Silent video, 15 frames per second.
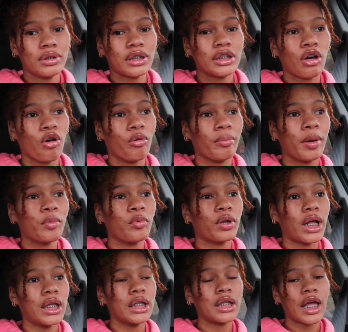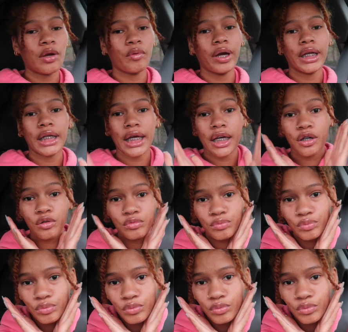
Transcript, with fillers: So remember what I look like right now: